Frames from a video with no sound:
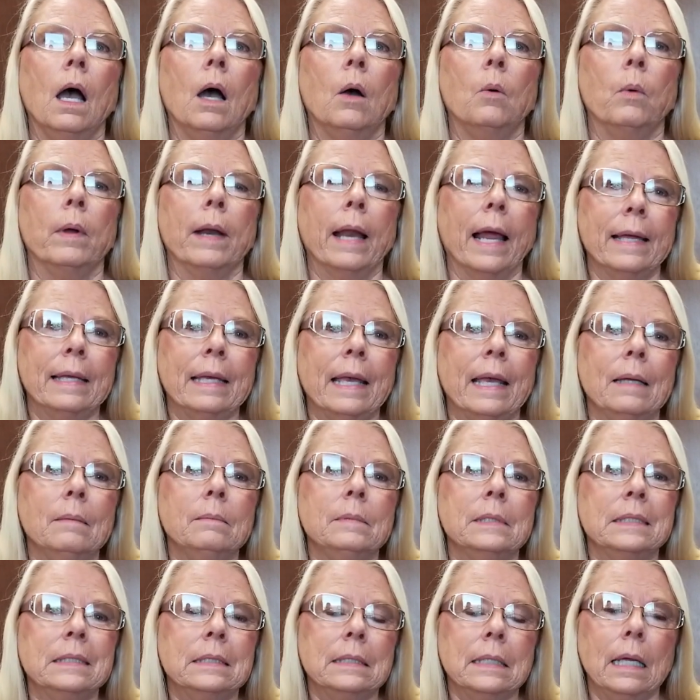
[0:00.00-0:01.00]
When I came
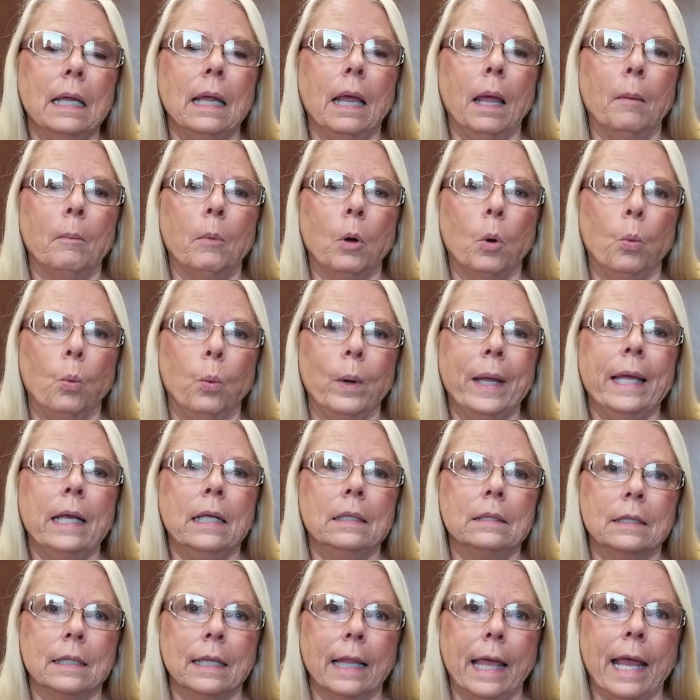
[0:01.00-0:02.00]
to see him a week
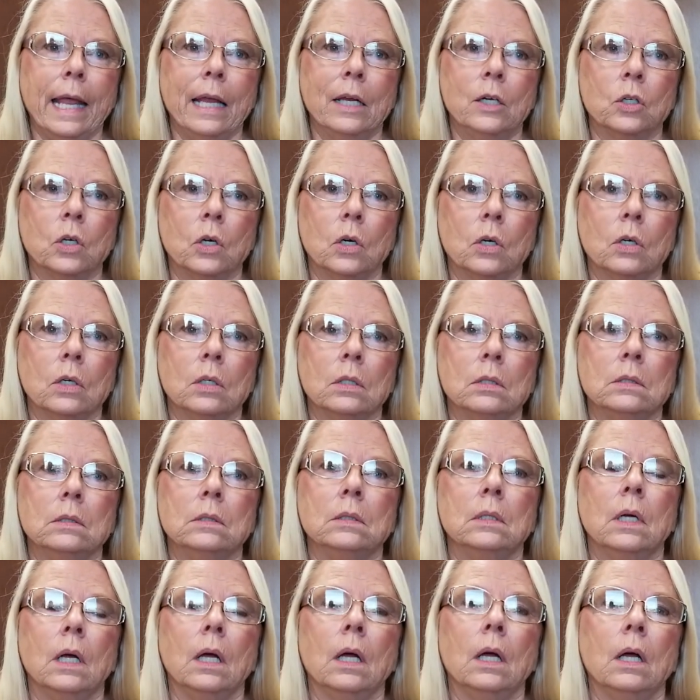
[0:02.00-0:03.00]
later,
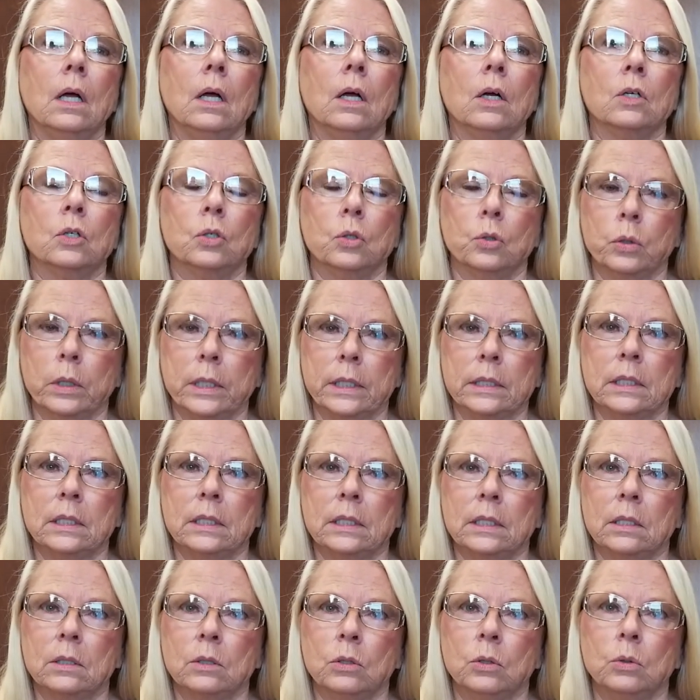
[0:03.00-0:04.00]

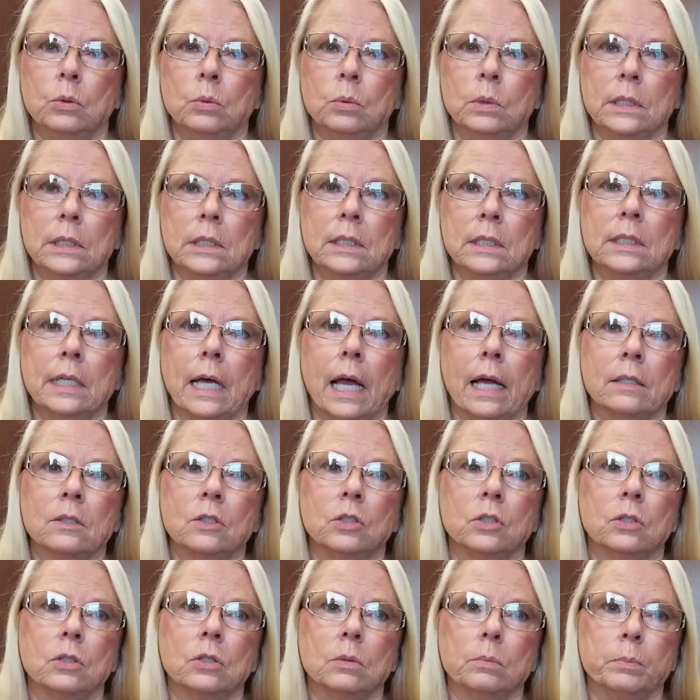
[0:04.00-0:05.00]
Chris, who was
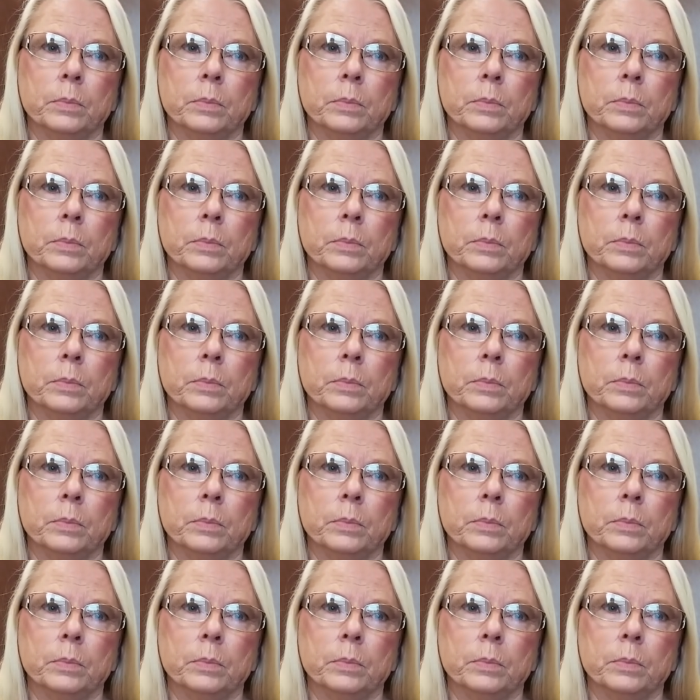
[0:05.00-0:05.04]
Dr.